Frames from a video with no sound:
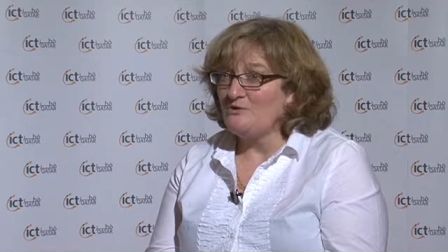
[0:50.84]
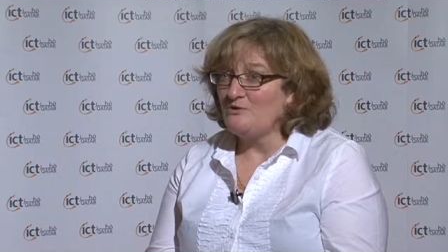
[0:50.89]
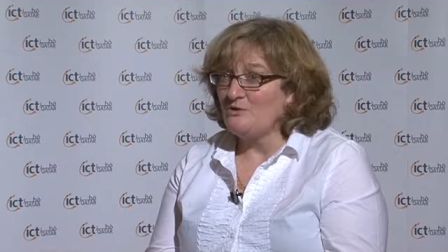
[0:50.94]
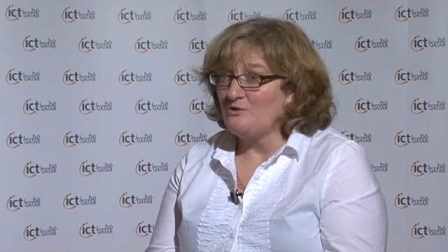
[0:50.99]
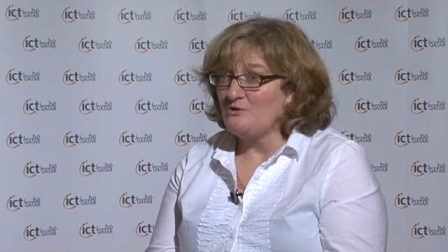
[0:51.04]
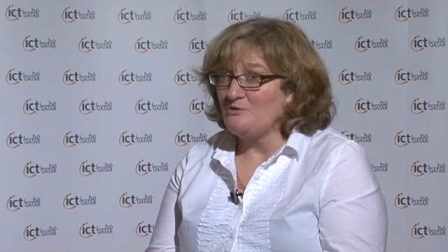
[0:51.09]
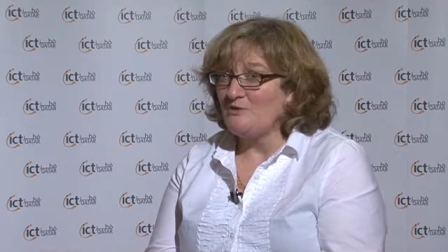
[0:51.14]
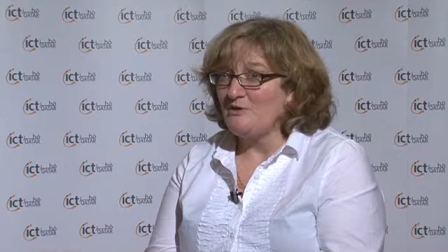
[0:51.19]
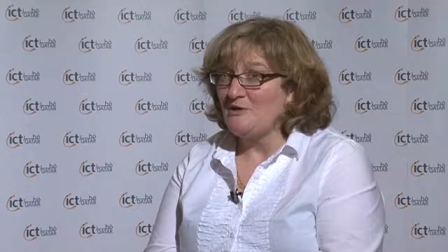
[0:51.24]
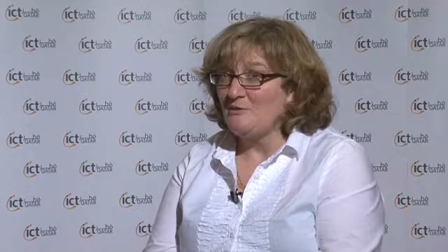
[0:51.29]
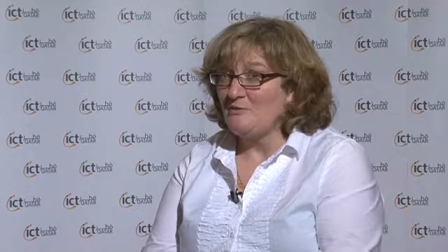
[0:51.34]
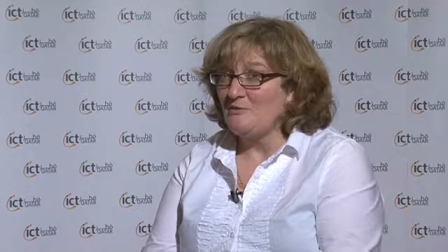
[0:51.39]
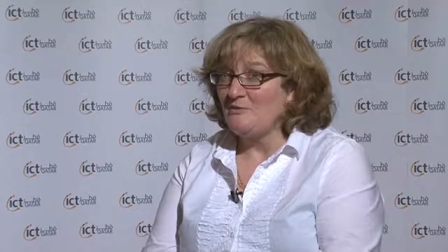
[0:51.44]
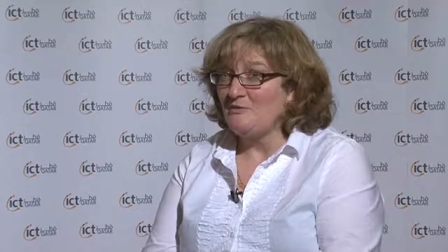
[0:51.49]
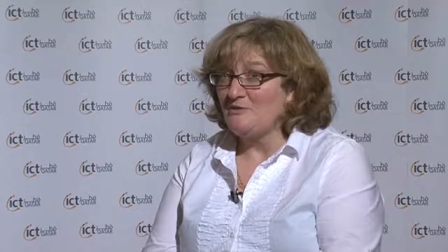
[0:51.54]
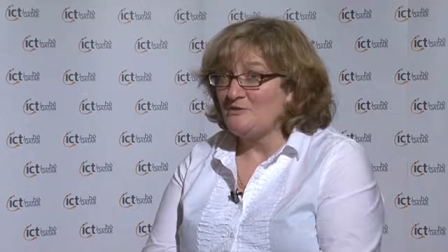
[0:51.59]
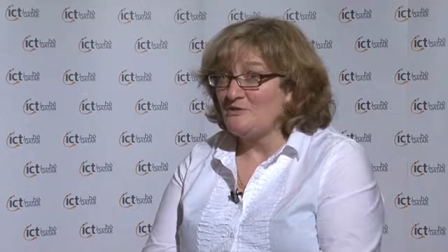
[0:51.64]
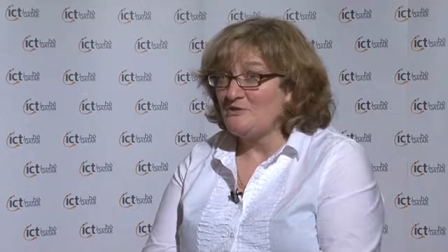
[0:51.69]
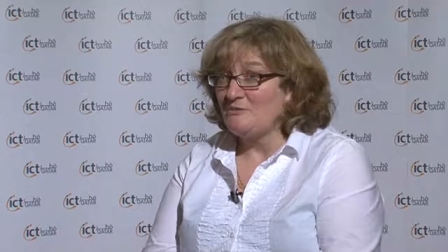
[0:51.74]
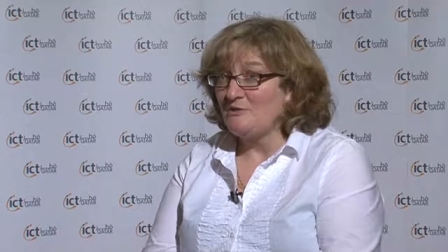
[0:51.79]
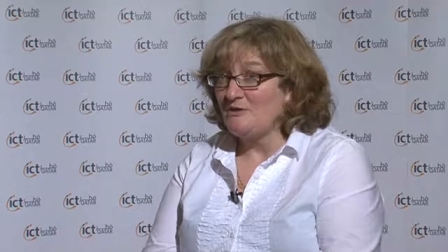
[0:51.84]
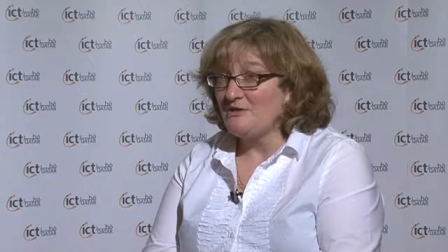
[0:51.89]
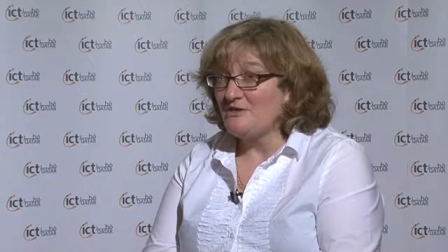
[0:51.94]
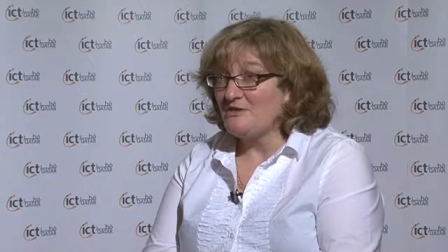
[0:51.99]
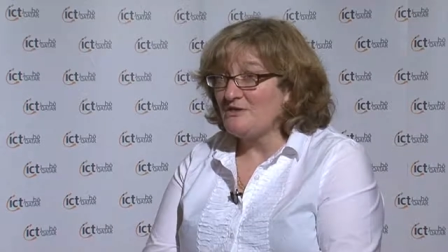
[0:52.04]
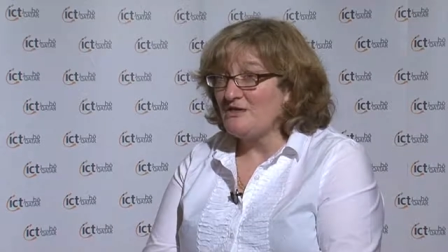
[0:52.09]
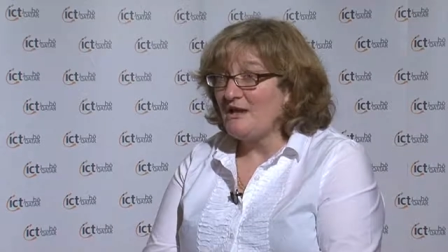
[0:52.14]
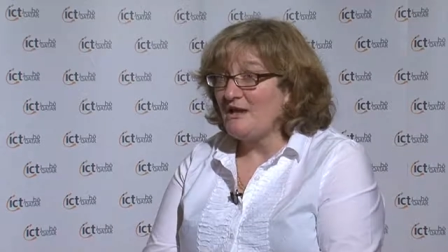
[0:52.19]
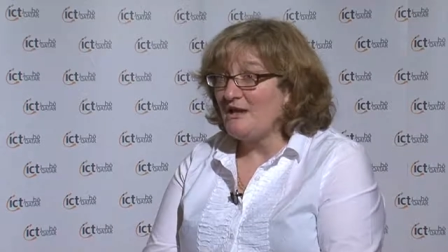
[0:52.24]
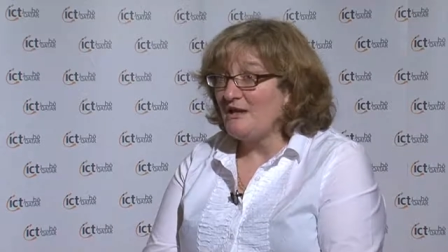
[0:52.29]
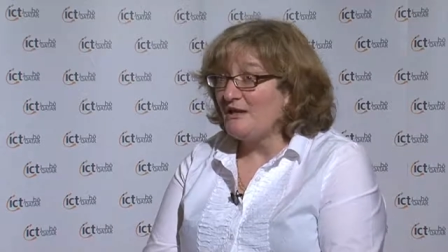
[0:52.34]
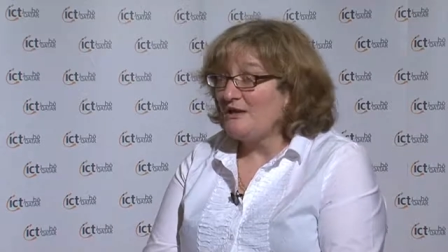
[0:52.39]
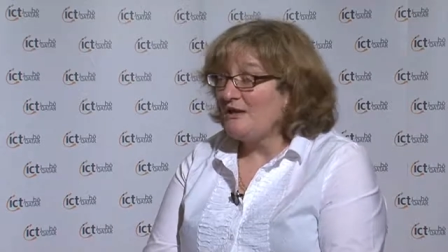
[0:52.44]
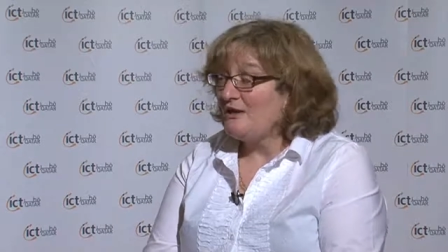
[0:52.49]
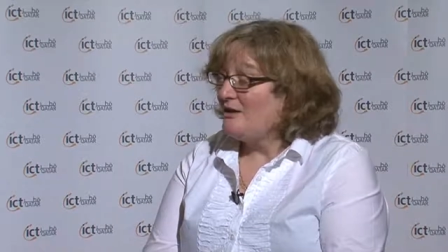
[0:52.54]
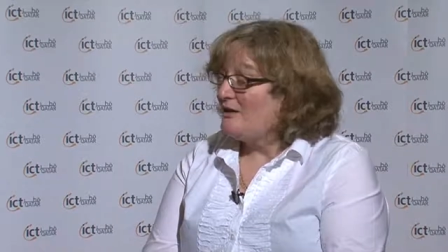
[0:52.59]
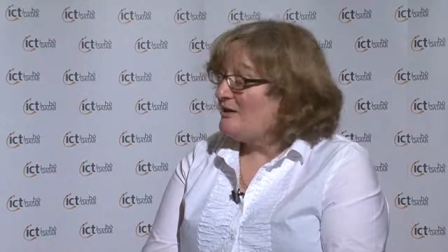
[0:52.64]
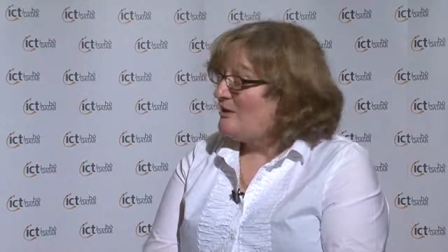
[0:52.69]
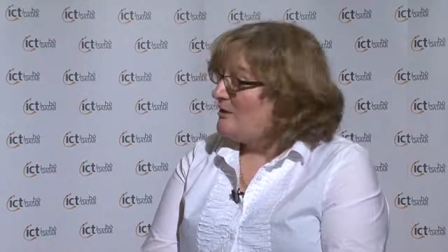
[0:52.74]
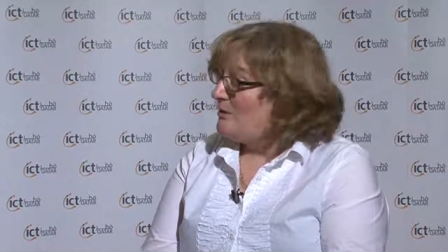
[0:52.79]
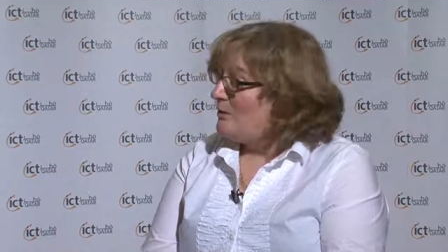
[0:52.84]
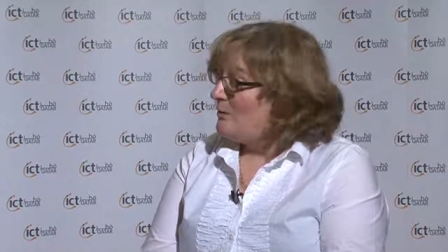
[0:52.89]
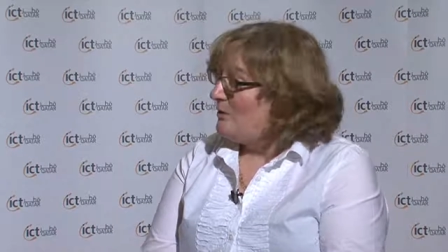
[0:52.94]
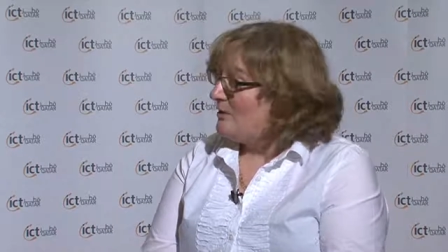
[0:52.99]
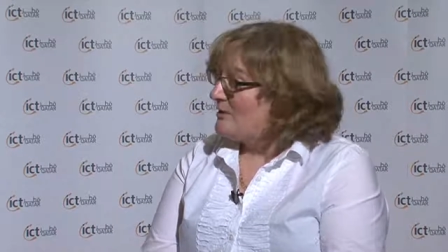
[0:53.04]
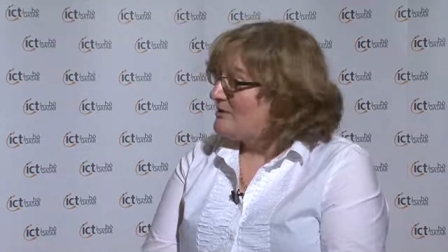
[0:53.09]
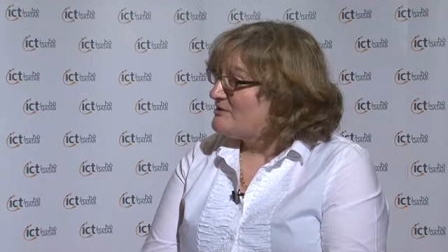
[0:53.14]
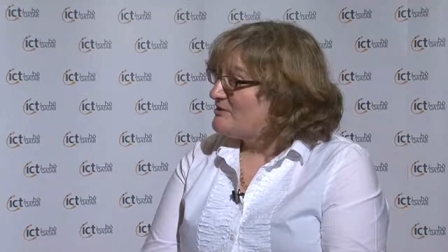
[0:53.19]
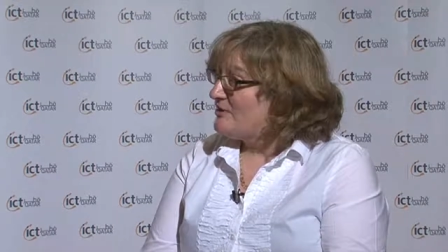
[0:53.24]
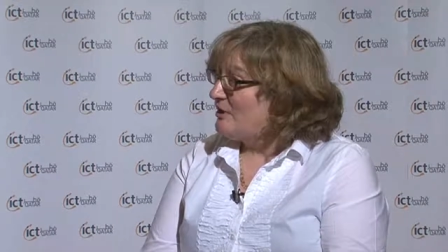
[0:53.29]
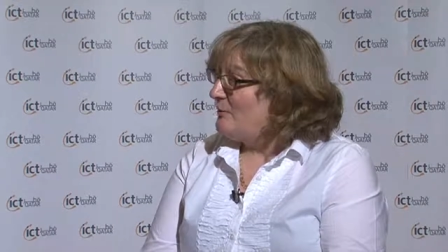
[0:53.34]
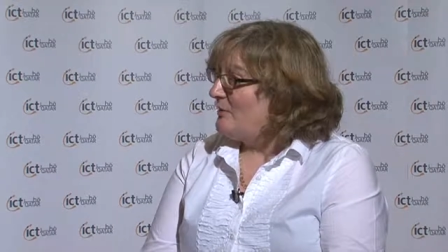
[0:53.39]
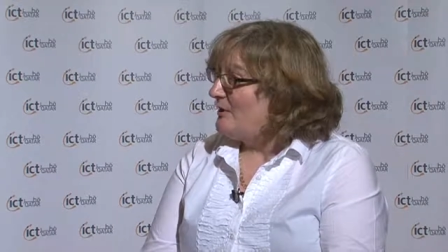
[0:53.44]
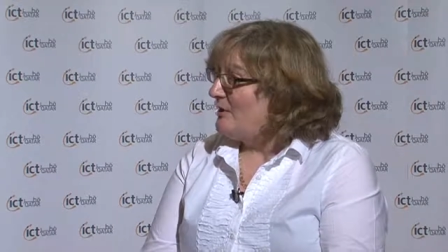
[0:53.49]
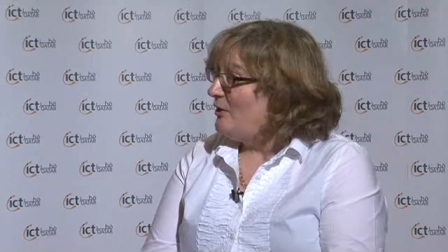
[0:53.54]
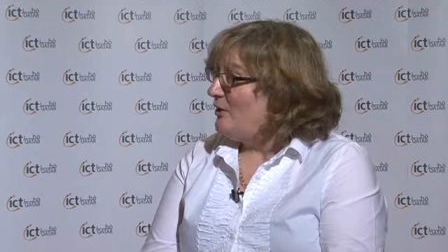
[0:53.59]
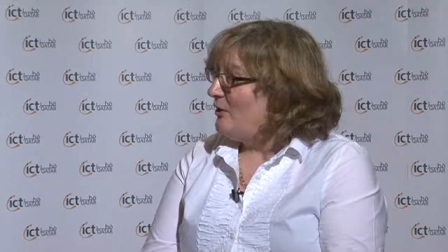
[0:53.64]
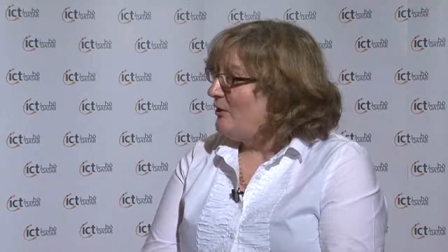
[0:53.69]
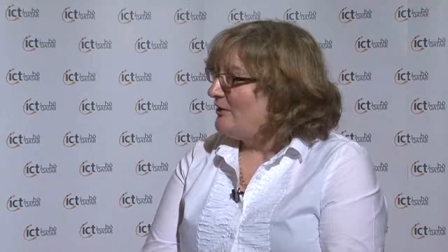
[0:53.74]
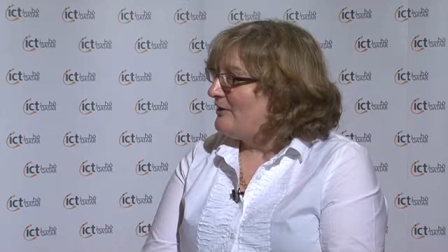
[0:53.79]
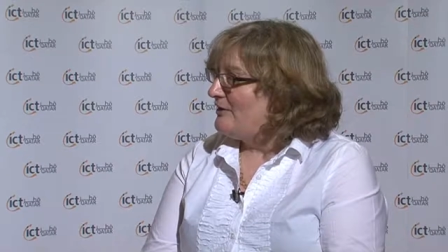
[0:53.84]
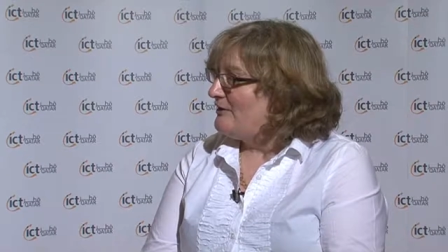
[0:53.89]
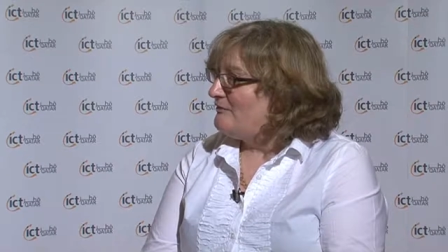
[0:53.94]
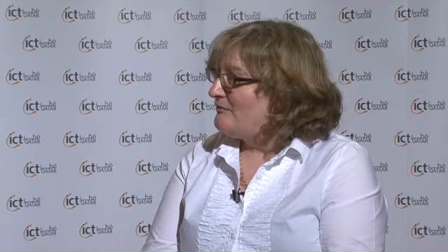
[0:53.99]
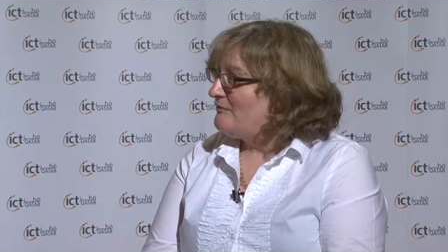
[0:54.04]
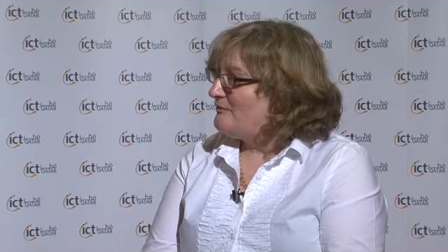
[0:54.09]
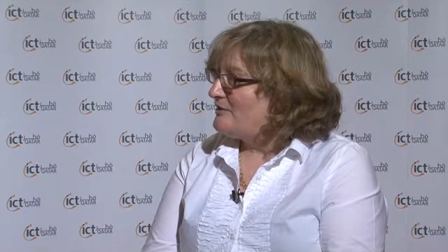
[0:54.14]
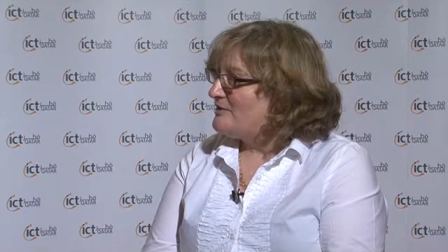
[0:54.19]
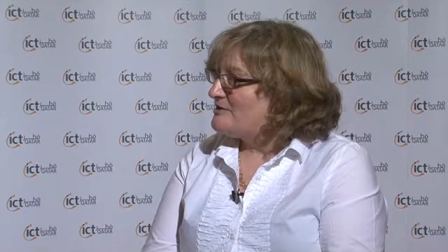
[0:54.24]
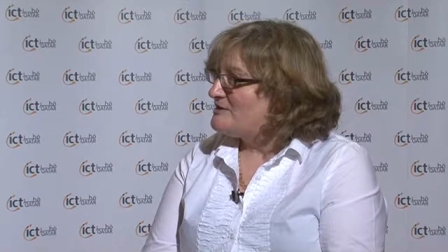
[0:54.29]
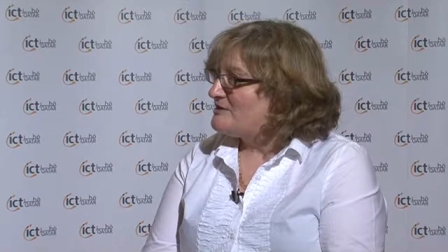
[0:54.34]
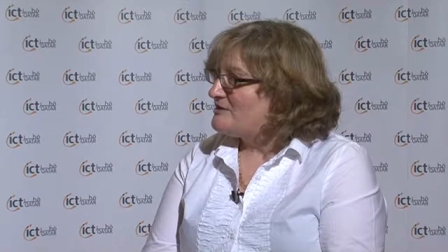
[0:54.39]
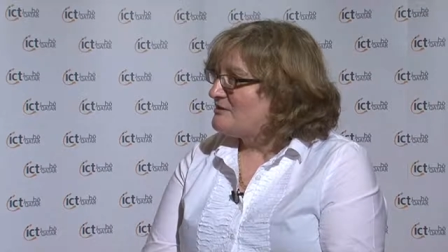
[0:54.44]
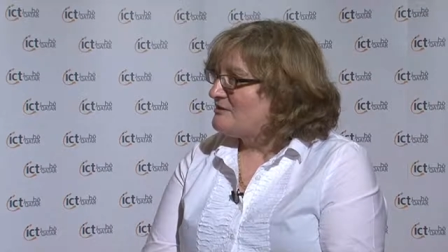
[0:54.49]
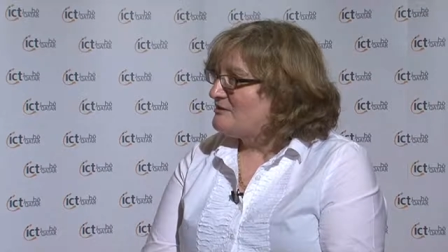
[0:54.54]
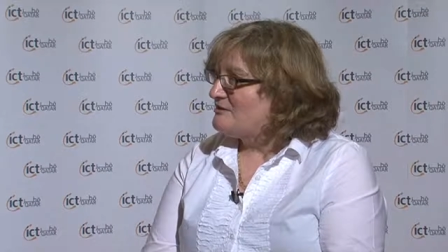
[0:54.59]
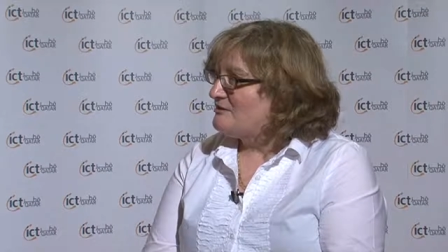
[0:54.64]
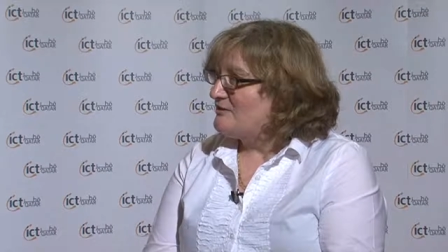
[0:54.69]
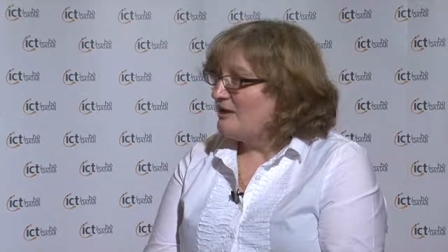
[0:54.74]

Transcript: those people, to understand what is going on, and for us to,